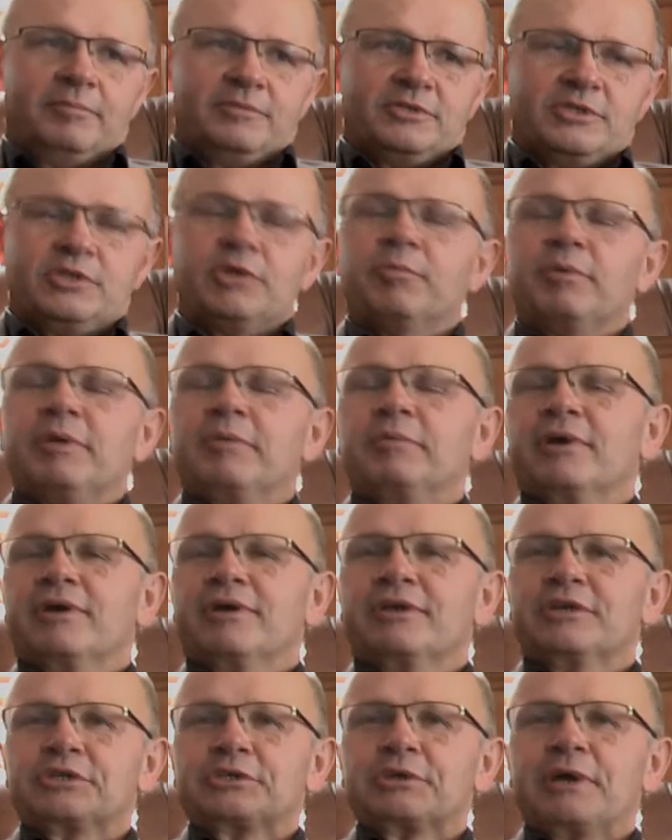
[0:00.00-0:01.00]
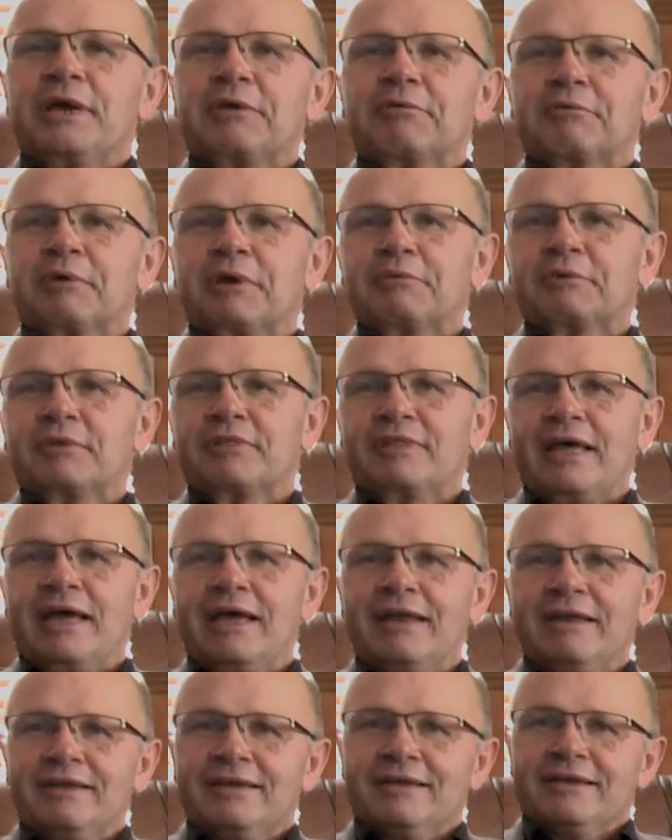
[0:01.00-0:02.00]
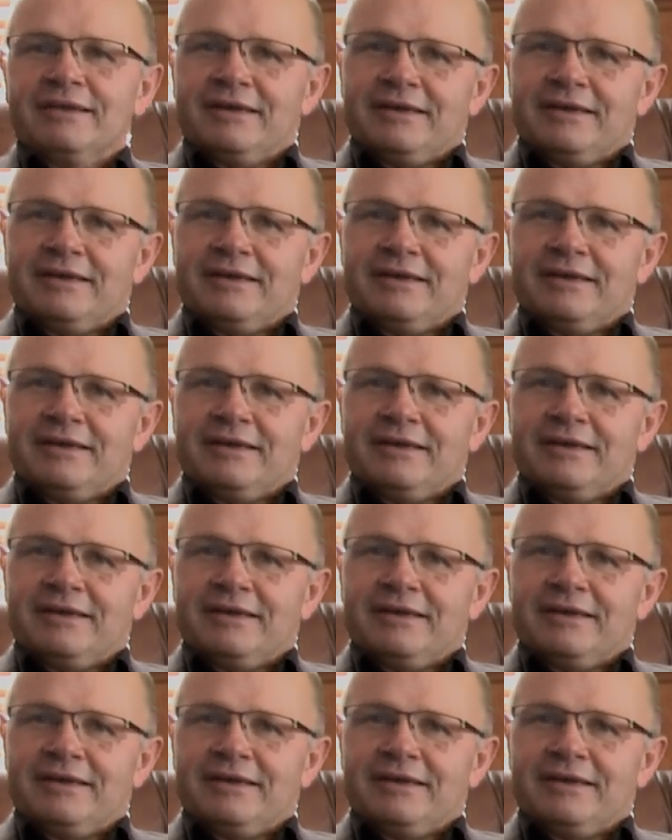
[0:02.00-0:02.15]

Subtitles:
Still people are going to try and run with that.